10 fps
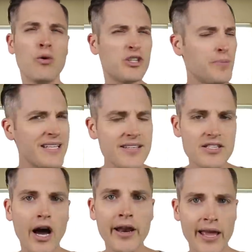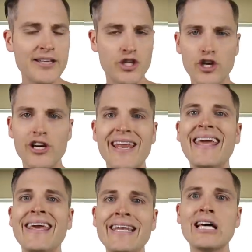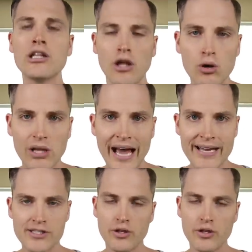which means it's not as good in low light.